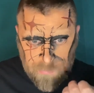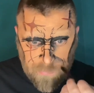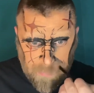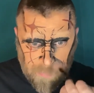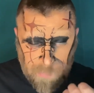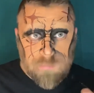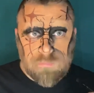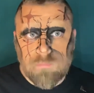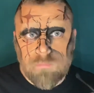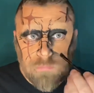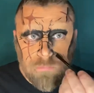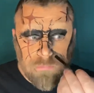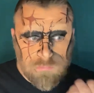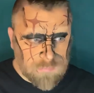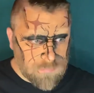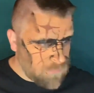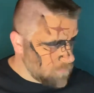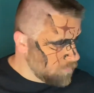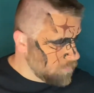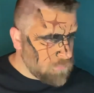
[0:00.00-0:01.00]

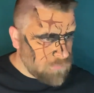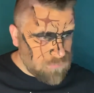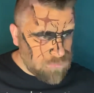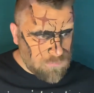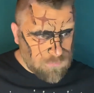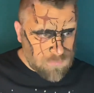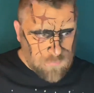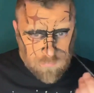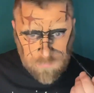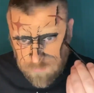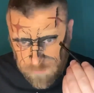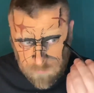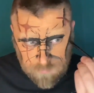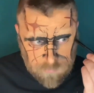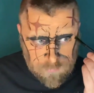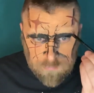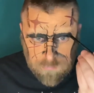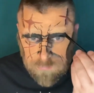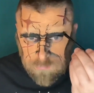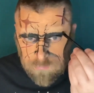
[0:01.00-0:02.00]
And just kind of
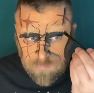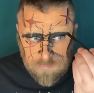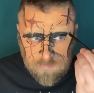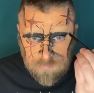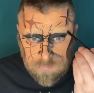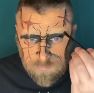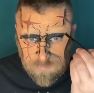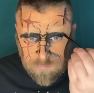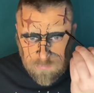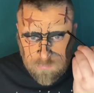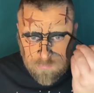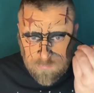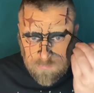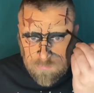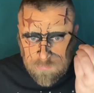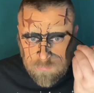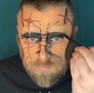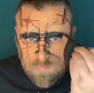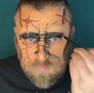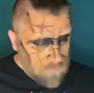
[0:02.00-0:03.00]
pulling out from
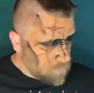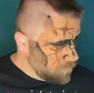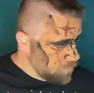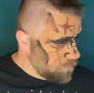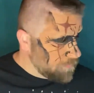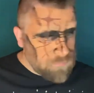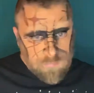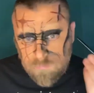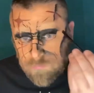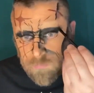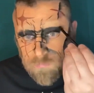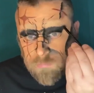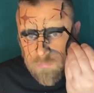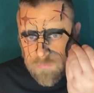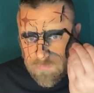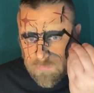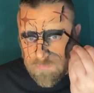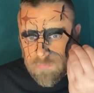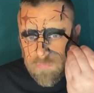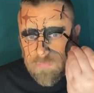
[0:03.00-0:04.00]
the stark lines,
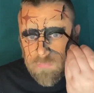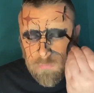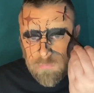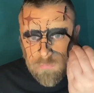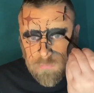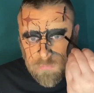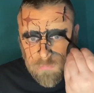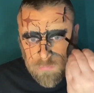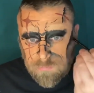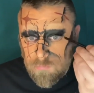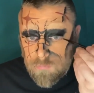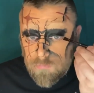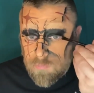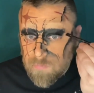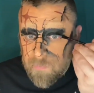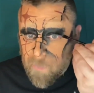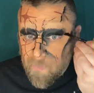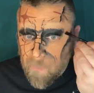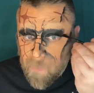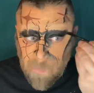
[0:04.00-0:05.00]
pulling it out and
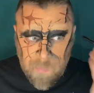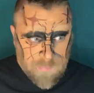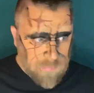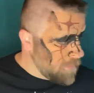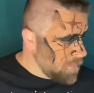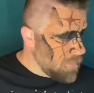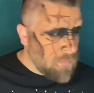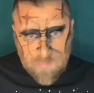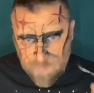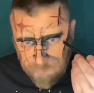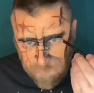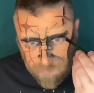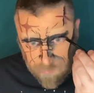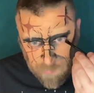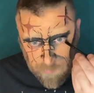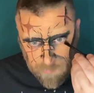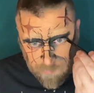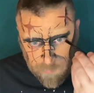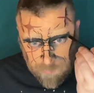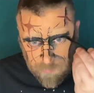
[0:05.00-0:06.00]
blending it out. And that way it
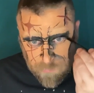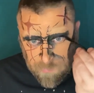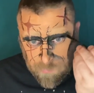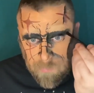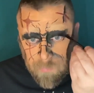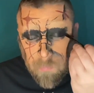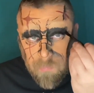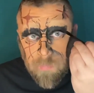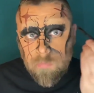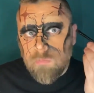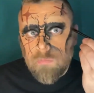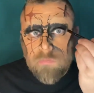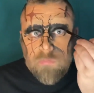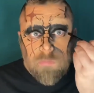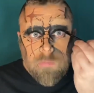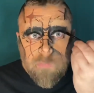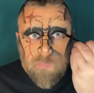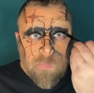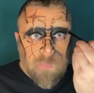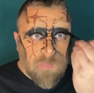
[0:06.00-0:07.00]
gives it kind of a more
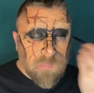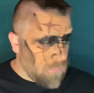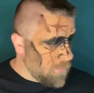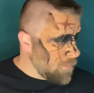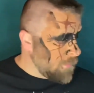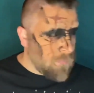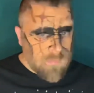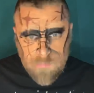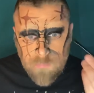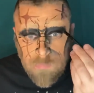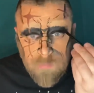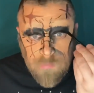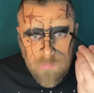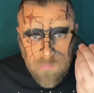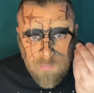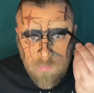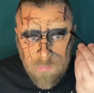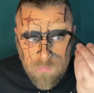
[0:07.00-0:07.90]
natural look to it.